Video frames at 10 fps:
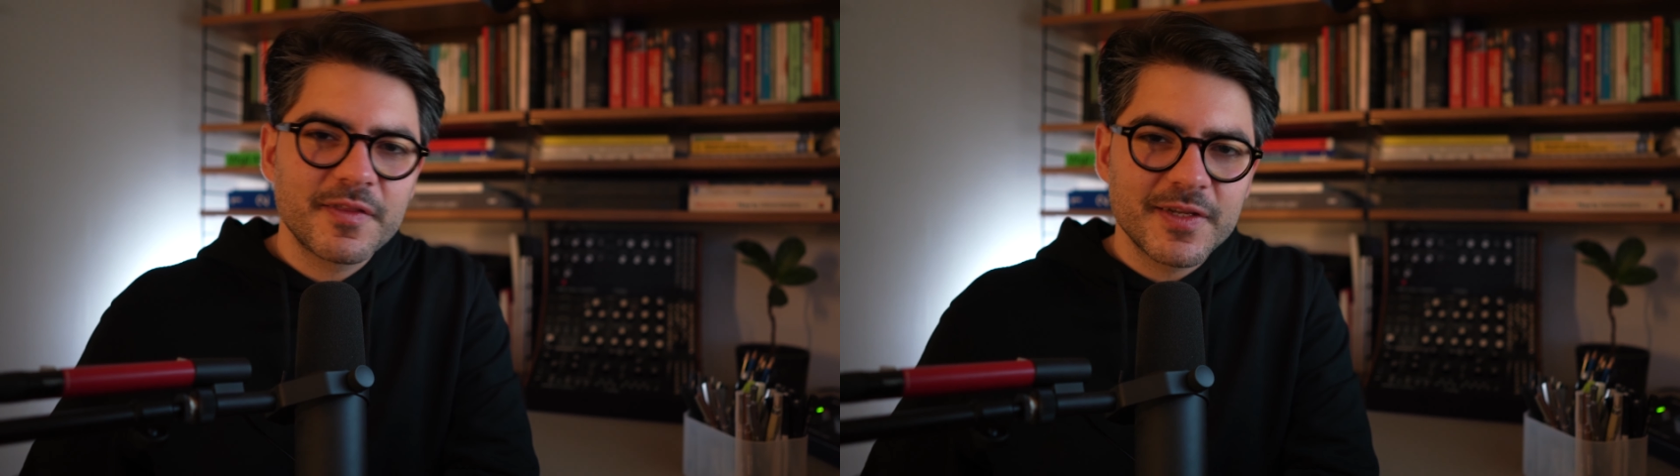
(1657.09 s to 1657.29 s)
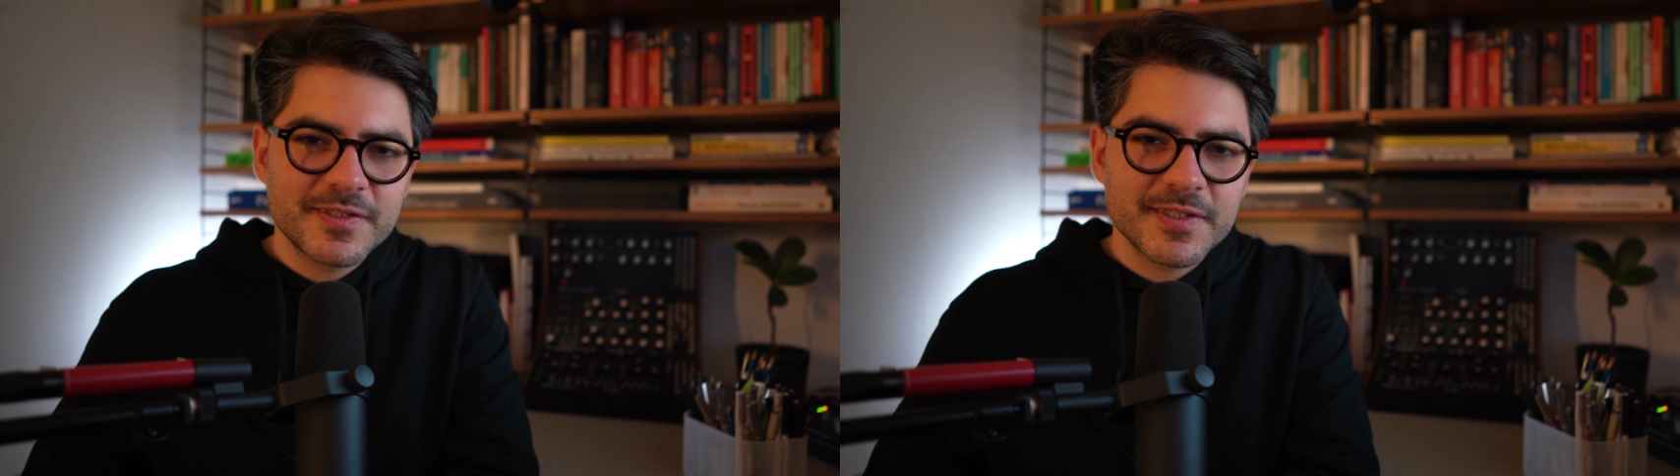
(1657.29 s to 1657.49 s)

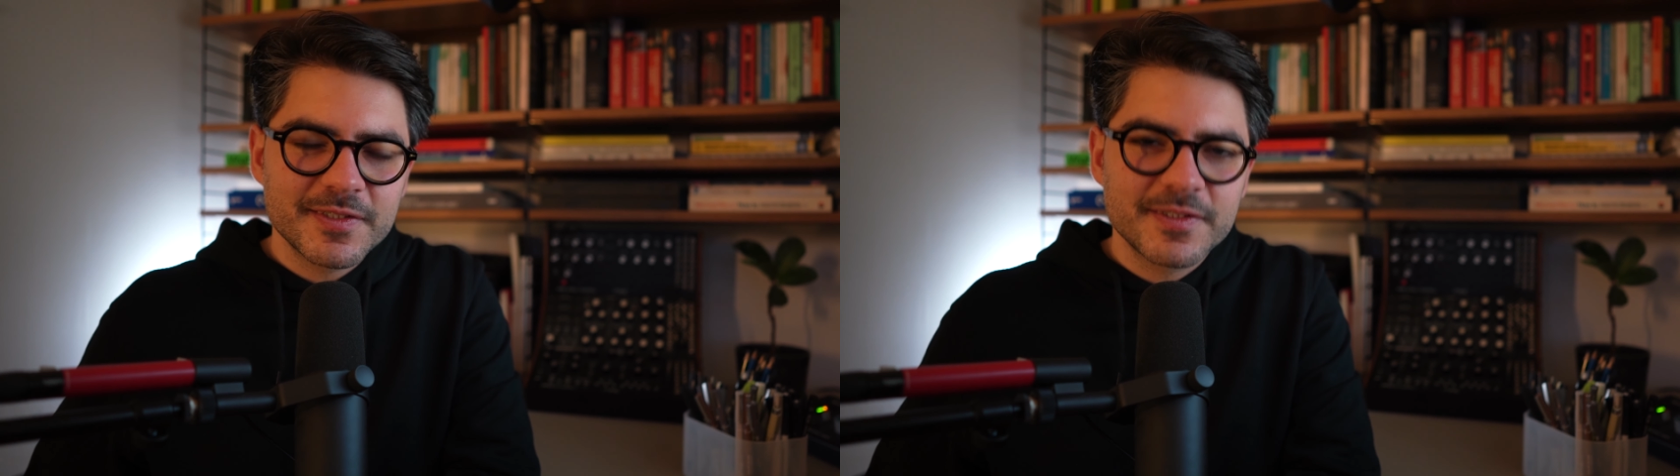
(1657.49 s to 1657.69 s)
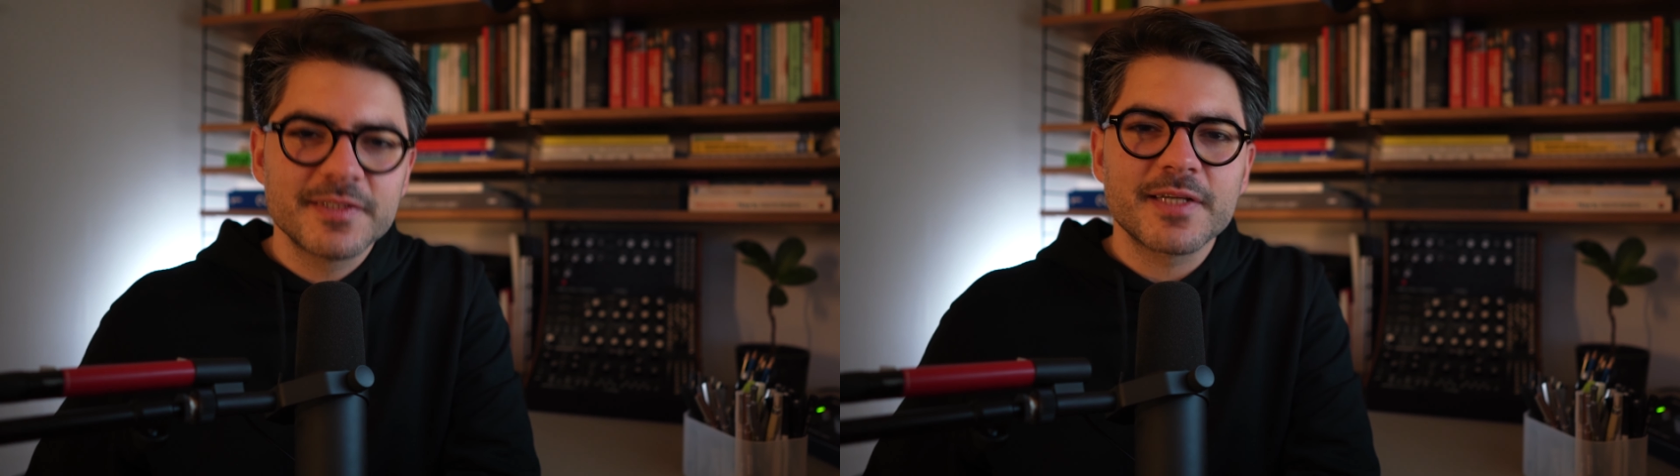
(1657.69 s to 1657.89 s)
This
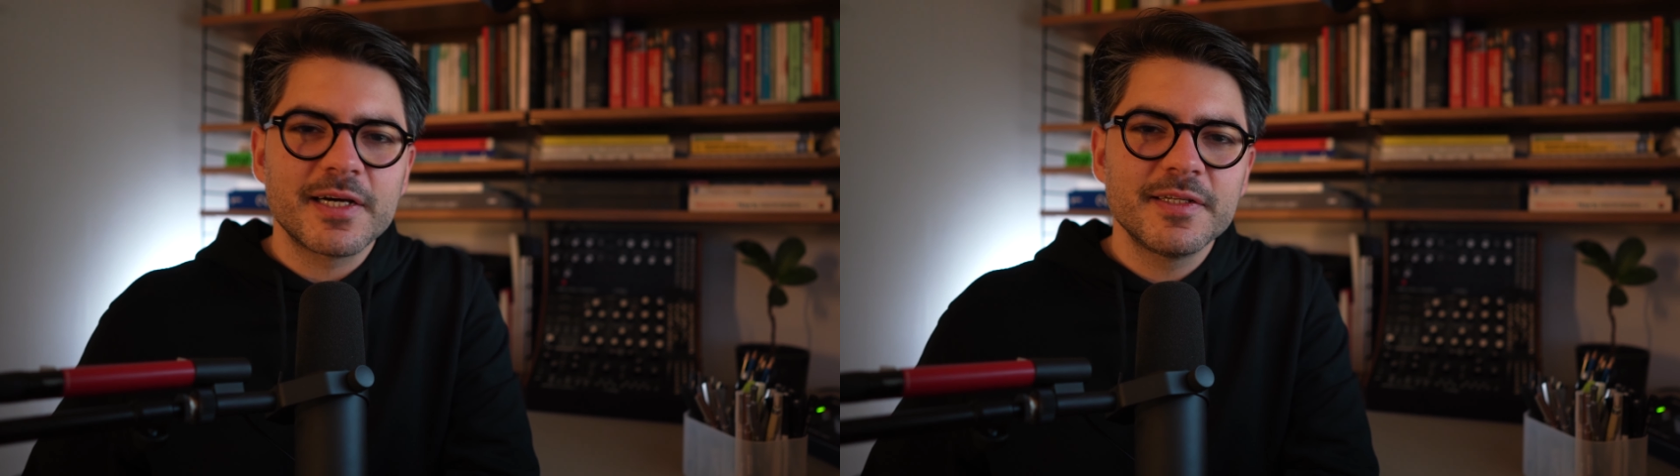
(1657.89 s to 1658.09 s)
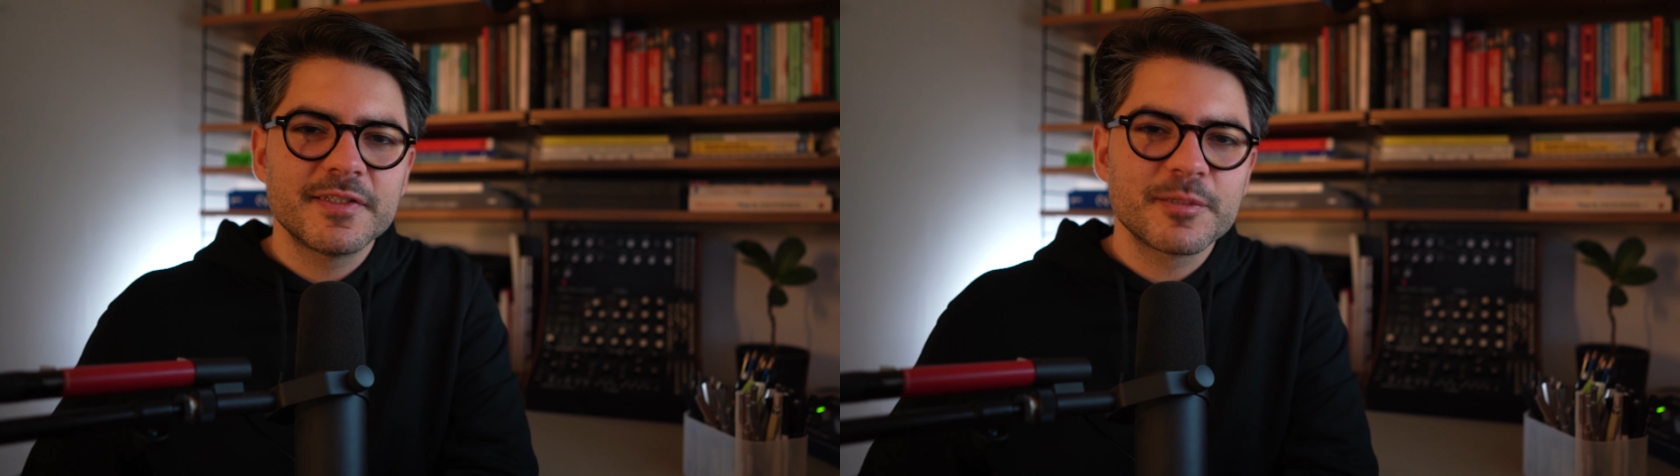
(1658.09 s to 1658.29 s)
is
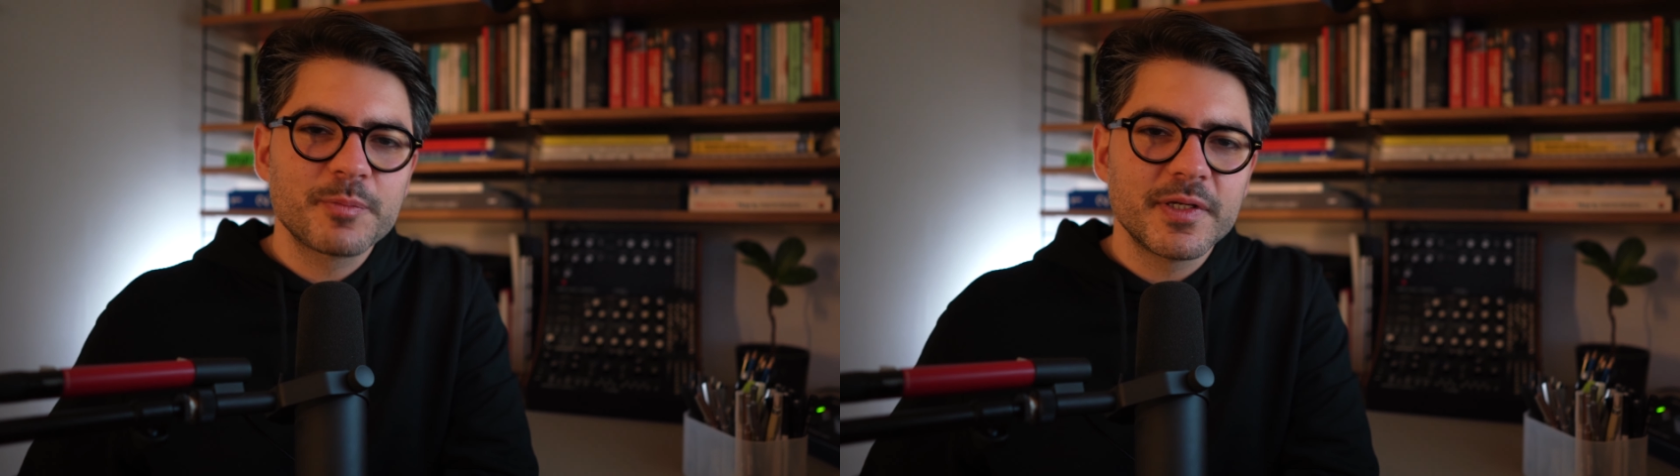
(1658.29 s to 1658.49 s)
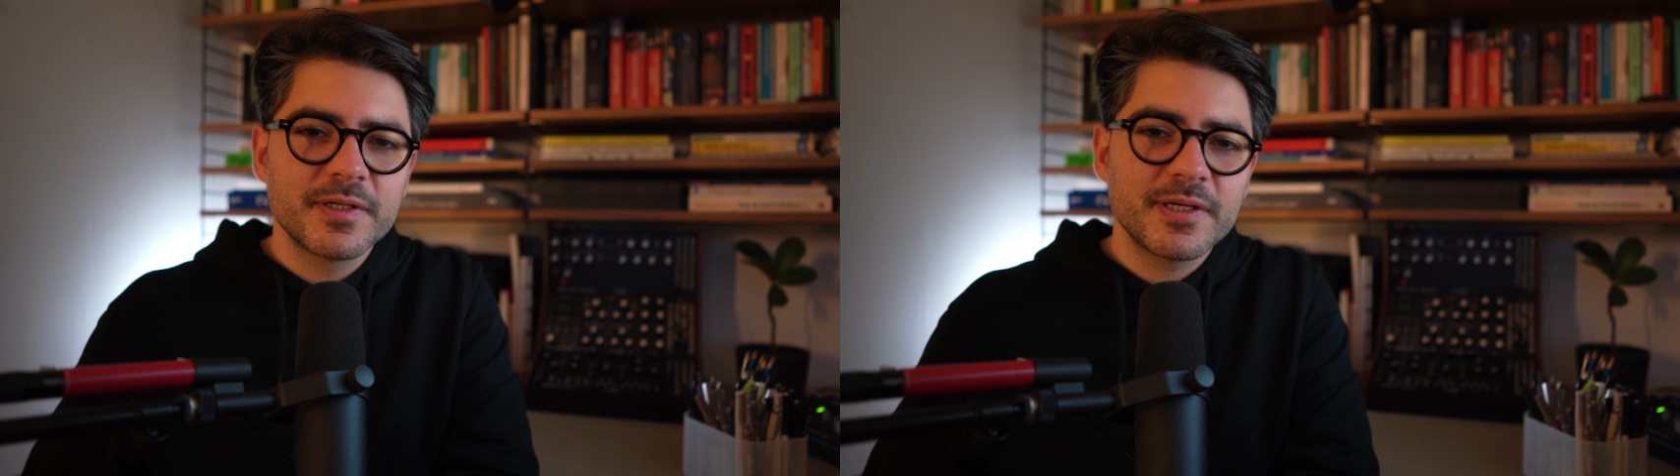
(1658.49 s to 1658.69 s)
Design
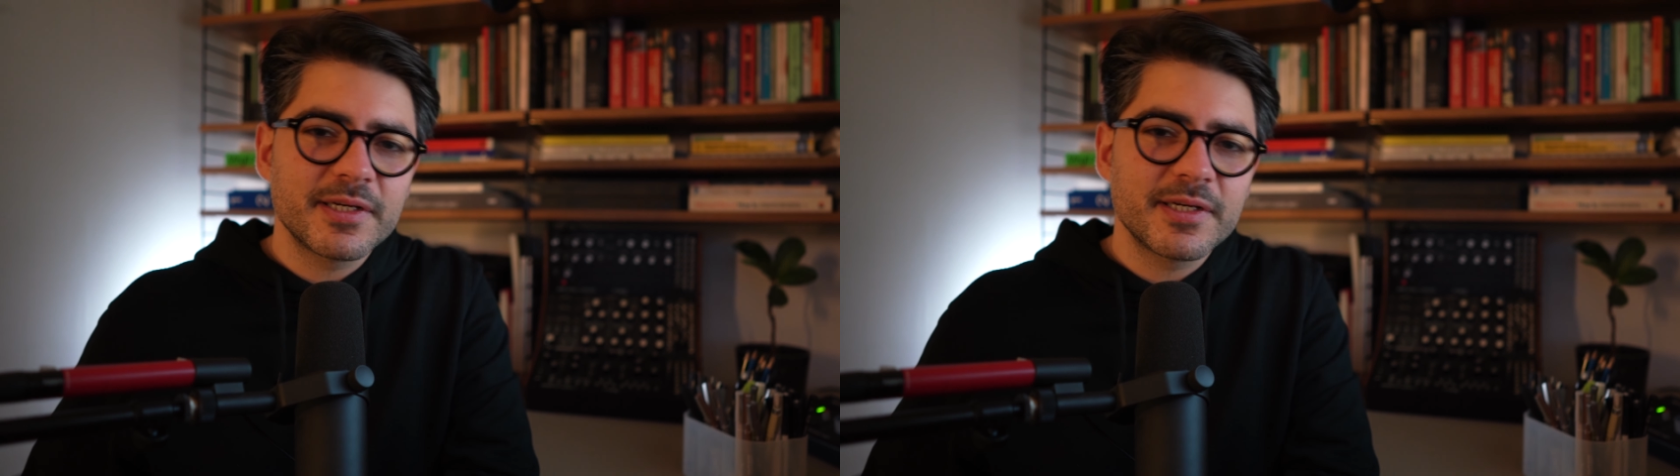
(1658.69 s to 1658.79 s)
Discipline,